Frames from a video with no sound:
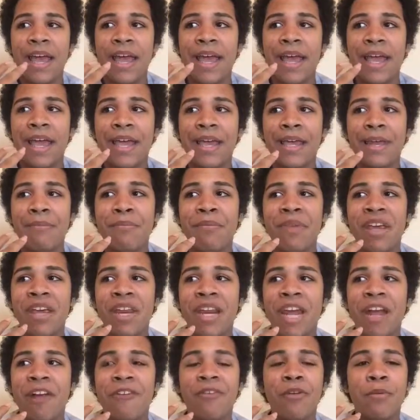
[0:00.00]
and
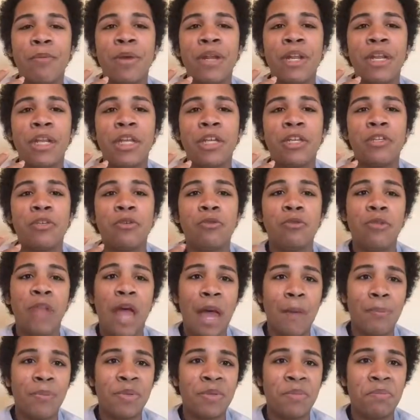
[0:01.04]
made everybody do
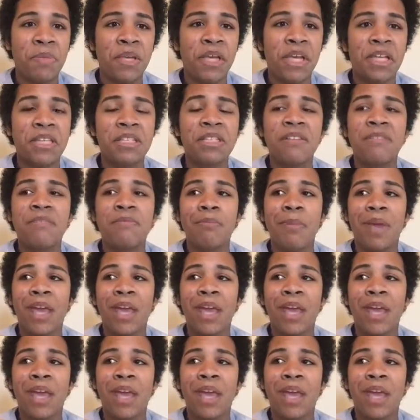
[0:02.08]
laps because of